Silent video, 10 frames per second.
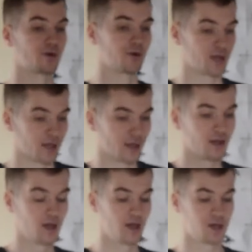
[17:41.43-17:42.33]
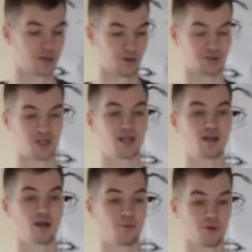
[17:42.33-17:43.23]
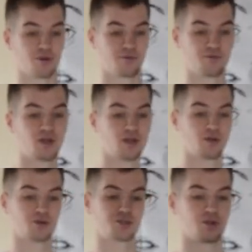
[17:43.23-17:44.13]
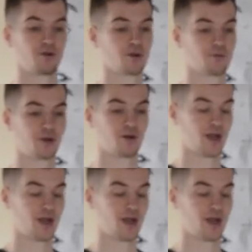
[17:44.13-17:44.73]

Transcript: cooking. You're standing up with your feet, you're stirring with your